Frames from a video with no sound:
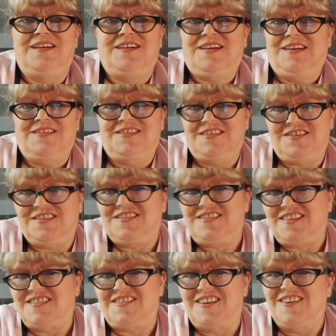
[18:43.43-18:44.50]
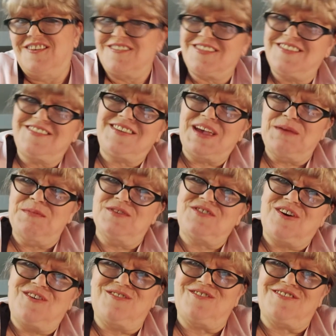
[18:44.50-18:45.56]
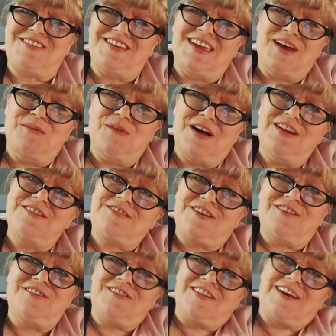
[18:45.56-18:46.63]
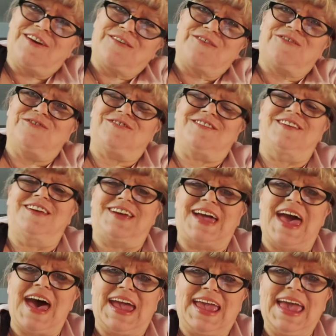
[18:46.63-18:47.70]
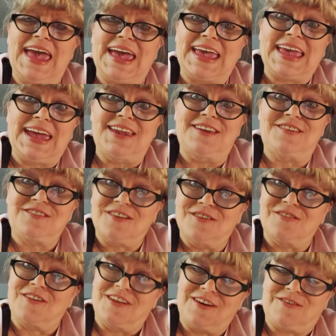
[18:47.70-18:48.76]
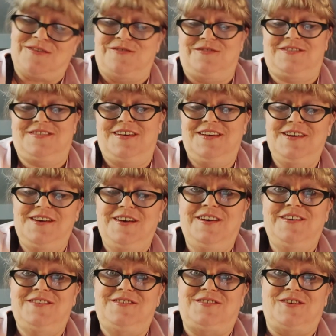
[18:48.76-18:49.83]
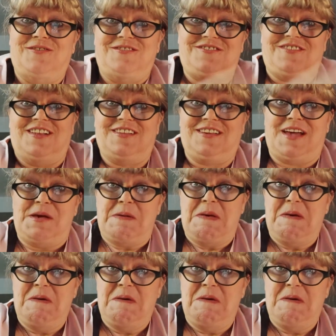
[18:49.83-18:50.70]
Because it just doesn't look the same as hers, and I want it to look like hers, and I can't get it to look like hers. So it's okay.